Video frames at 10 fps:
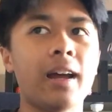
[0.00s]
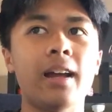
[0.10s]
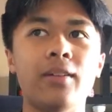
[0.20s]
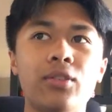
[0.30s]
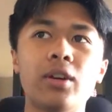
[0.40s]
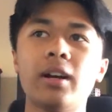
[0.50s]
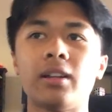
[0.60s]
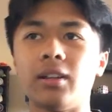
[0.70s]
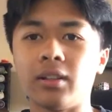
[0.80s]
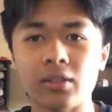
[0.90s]
If you
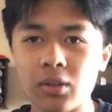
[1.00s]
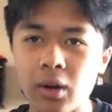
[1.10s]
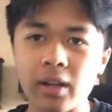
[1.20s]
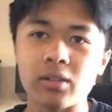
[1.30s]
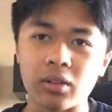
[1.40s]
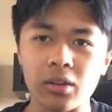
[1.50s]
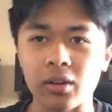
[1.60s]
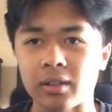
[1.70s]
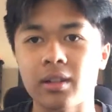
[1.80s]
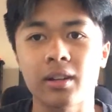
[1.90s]
guys don't know
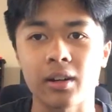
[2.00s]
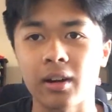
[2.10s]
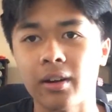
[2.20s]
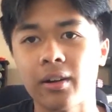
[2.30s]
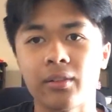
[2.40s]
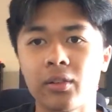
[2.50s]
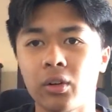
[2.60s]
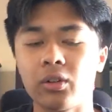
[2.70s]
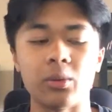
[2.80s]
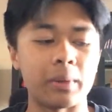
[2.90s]
because I ain't gonna I never
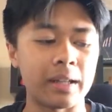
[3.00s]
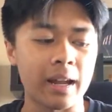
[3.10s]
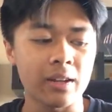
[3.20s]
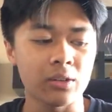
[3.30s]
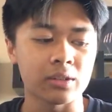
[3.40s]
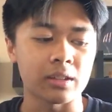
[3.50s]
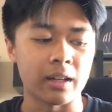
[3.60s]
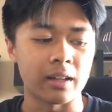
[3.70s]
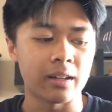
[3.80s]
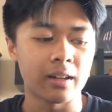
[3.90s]
told you, but Daniel is
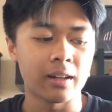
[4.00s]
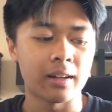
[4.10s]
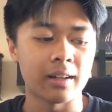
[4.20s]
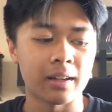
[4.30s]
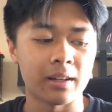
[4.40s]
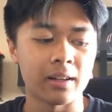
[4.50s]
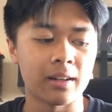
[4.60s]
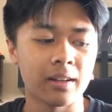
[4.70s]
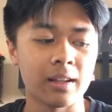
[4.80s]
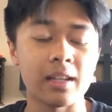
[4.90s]
like
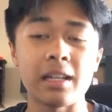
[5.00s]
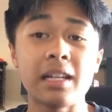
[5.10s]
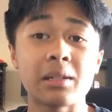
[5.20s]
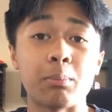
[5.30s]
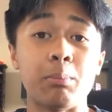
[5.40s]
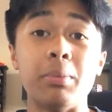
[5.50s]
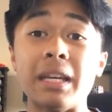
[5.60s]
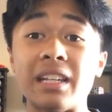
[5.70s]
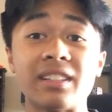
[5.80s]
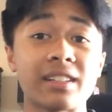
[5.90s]
he's a
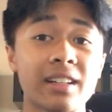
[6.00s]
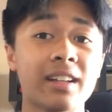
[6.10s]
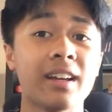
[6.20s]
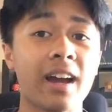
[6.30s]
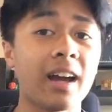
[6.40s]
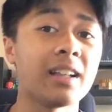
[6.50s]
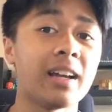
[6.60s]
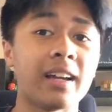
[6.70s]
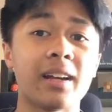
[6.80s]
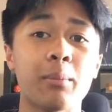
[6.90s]
beast at
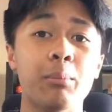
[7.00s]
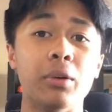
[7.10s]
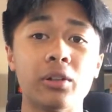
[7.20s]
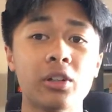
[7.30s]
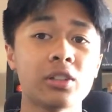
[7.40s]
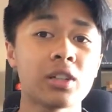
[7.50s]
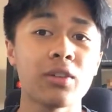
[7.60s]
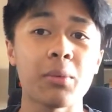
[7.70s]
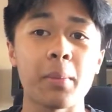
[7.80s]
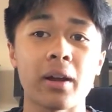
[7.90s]
like building
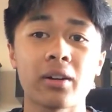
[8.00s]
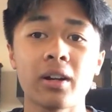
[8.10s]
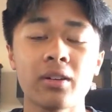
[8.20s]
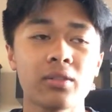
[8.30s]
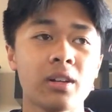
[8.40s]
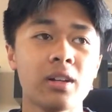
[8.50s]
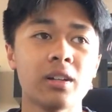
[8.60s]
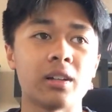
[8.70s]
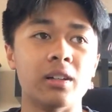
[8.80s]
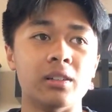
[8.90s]
stuff in Minecraft
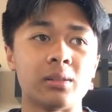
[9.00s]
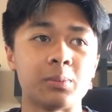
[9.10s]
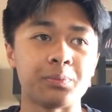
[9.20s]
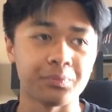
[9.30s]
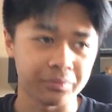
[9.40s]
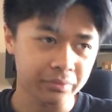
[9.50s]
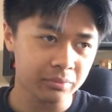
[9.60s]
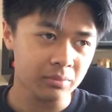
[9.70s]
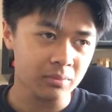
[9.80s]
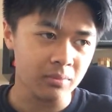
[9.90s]
because
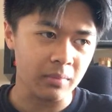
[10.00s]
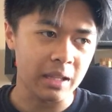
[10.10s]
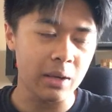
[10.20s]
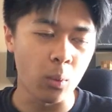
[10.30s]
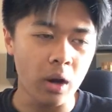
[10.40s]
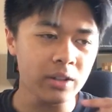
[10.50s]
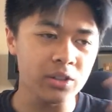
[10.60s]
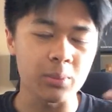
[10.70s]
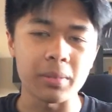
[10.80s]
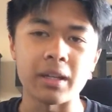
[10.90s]
he wants
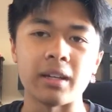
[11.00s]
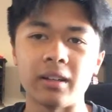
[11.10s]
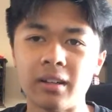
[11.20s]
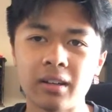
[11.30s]
to be